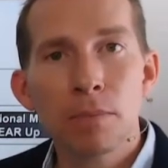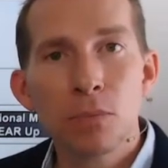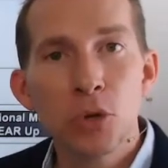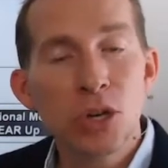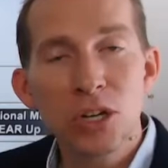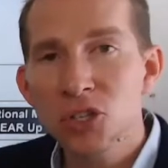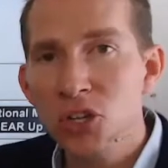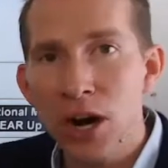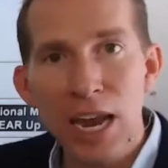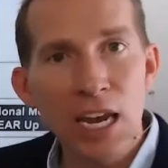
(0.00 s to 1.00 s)
Well, you could
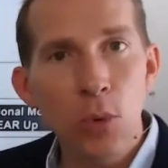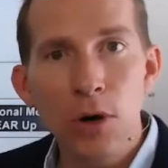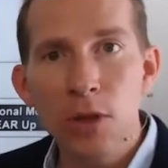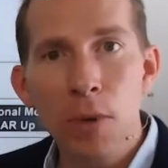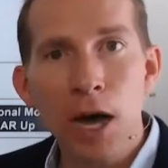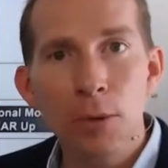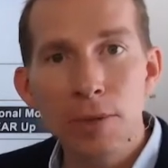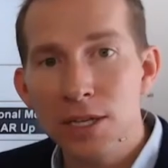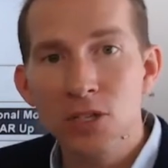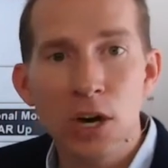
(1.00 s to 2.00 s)
start anywhere in the model, but
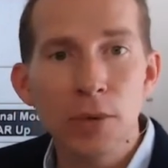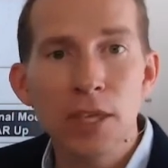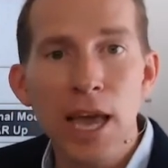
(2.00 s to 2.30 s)
let's start with the